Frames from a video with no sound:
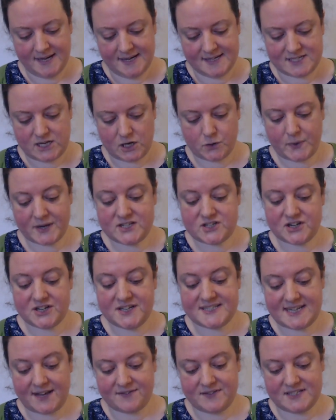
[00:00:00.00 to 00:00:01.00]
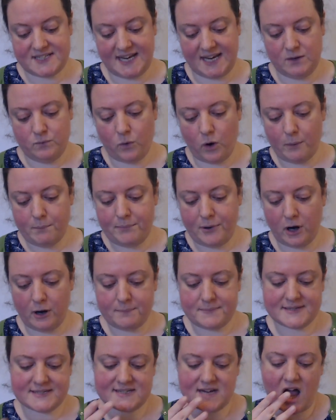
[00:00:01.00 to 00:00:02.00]
So, question 17, what
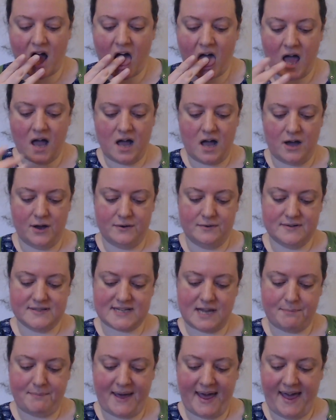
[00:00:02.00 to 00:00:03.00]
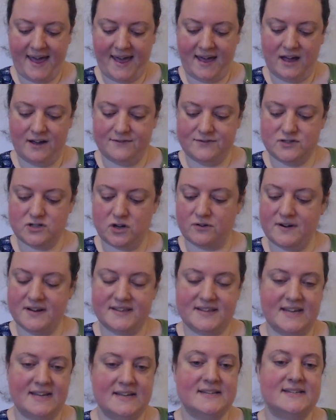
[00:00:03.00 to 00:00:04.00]
pop star owns a pair of
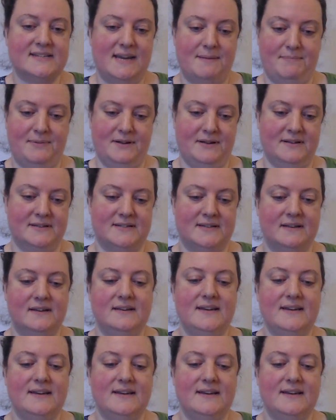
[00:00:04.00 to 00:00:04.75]
Dorothy's slippers?